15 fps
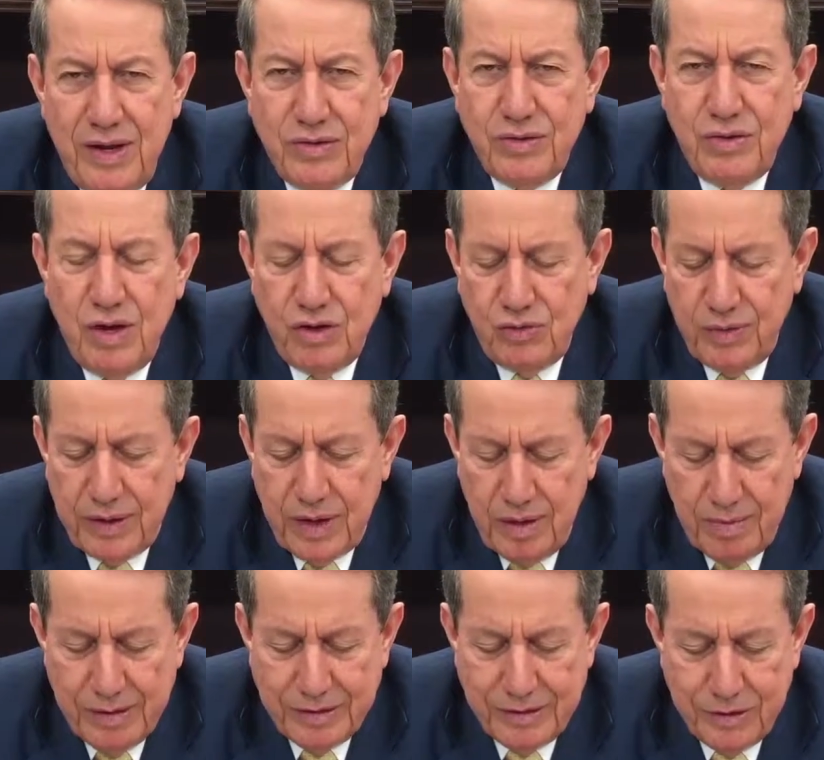times
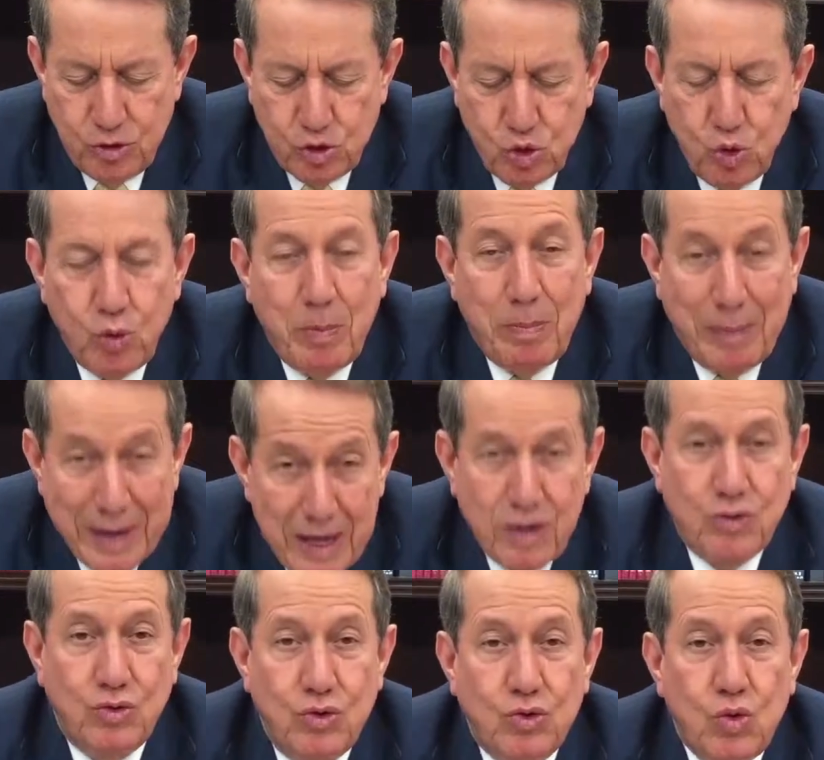we become
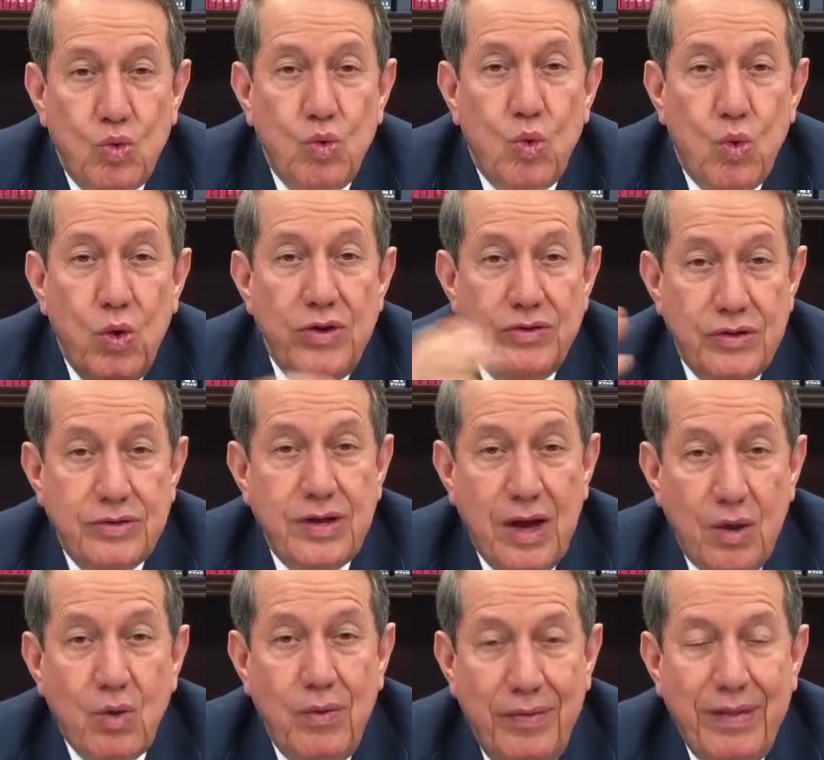surprised by things that
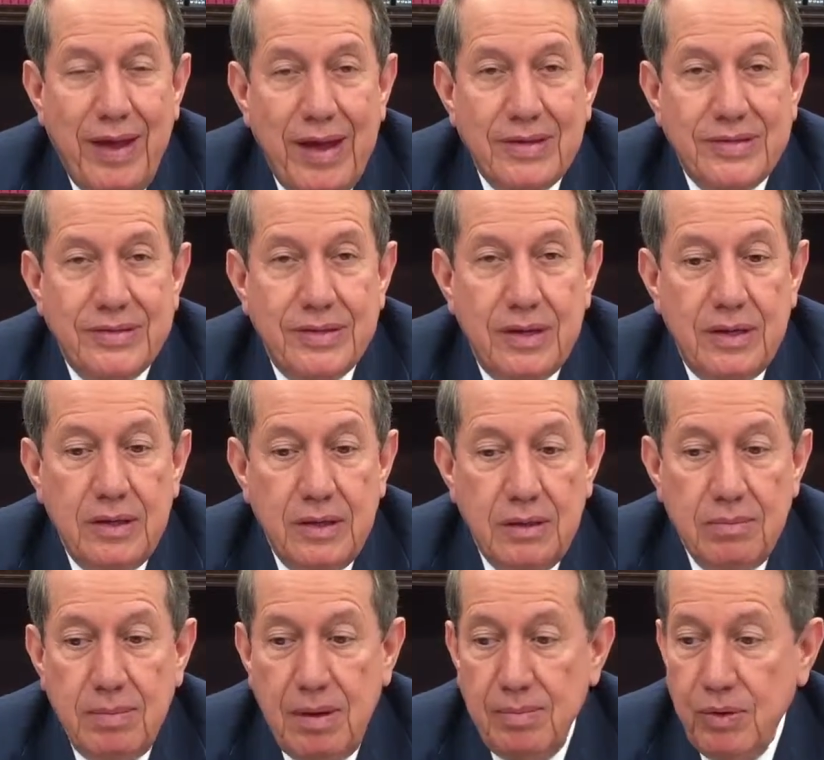happen to
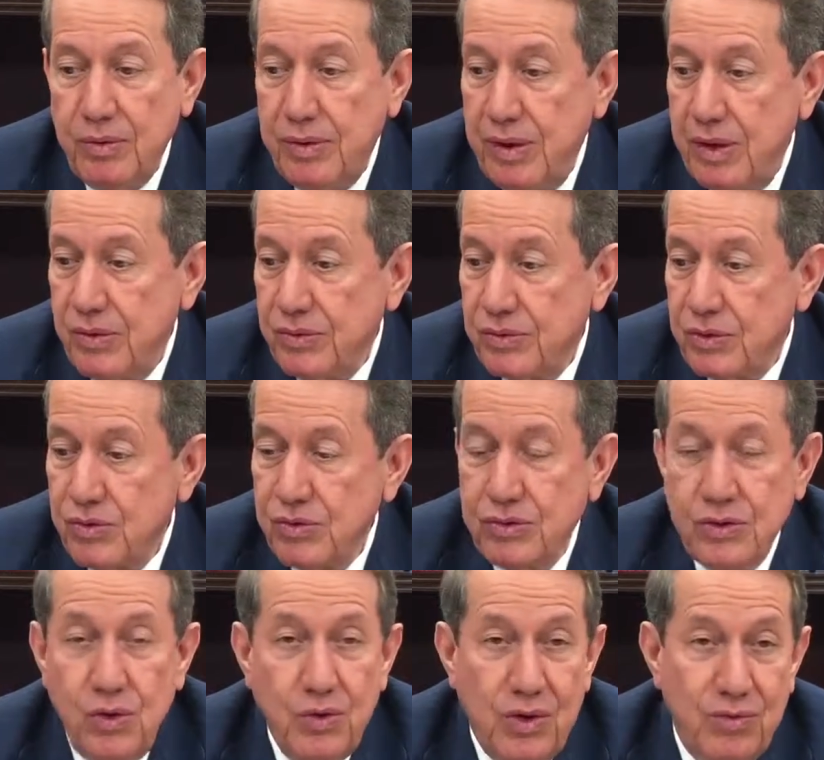us. Oh my goodness, I
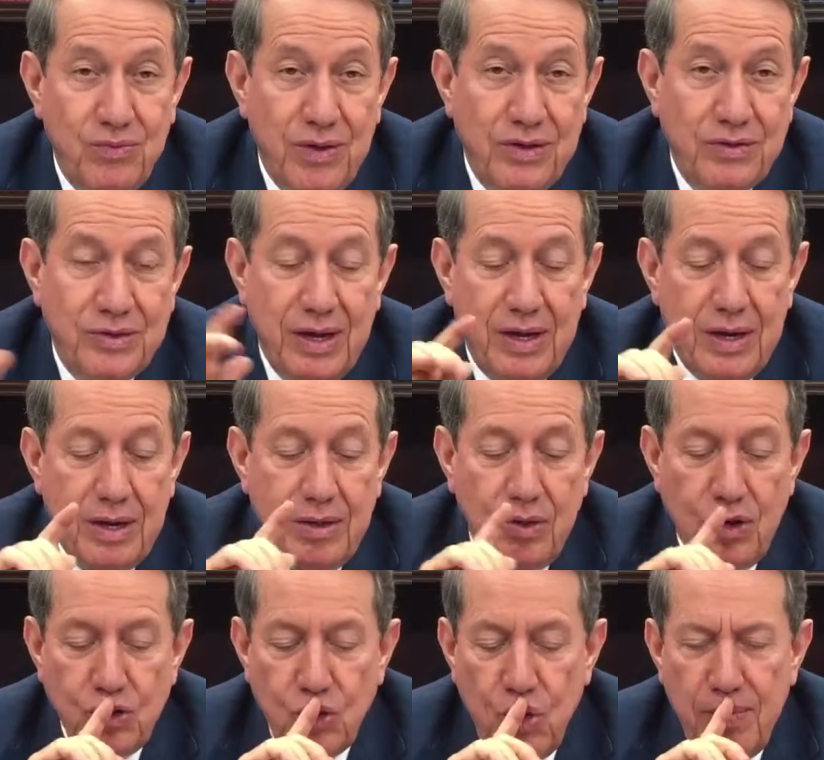don't know what to do.
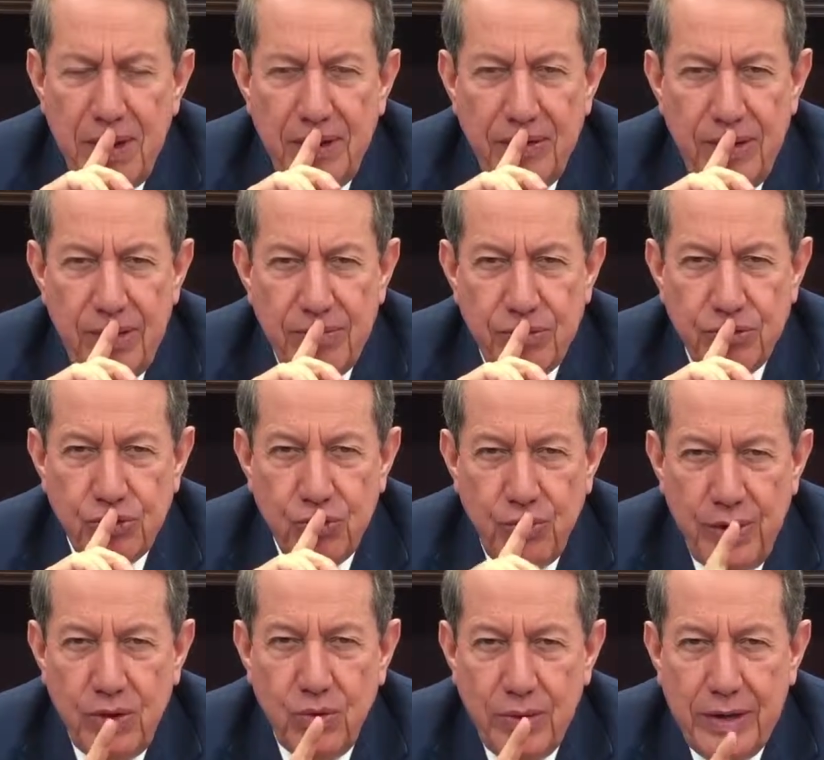We make a big
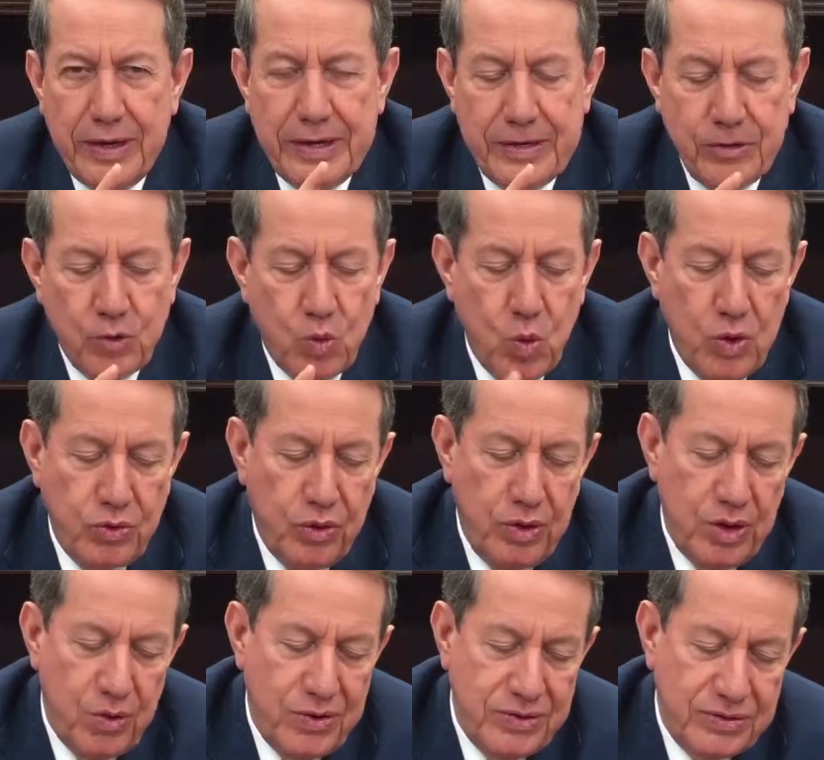mistake when we
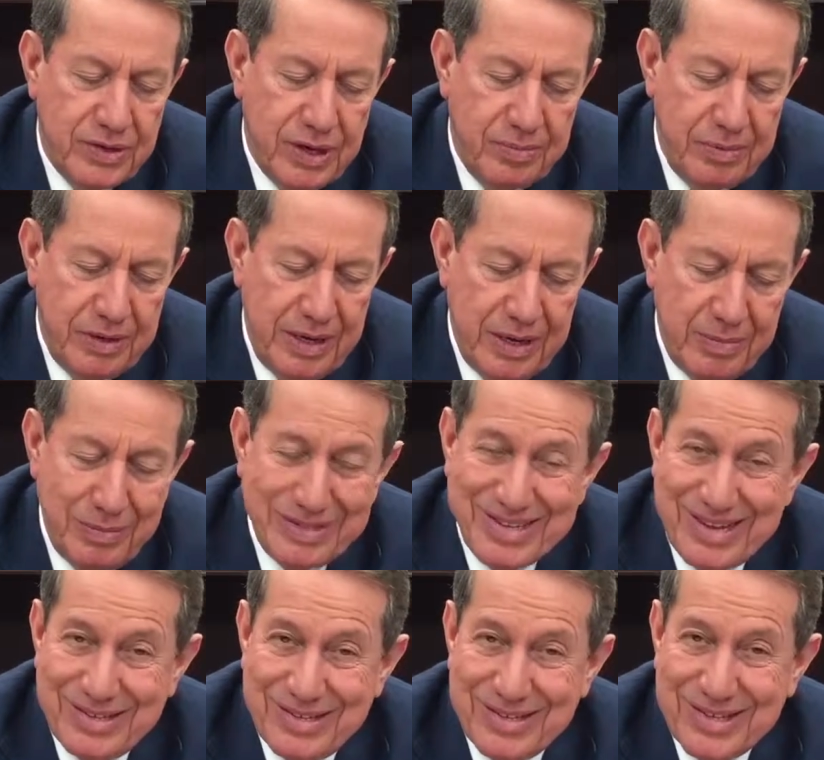don't examine the
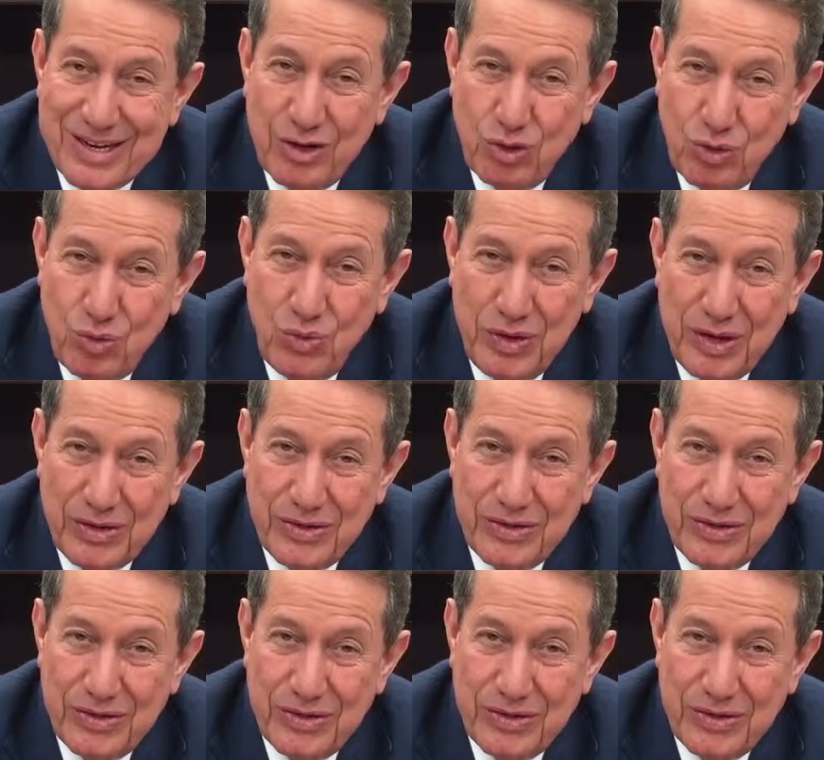scriptures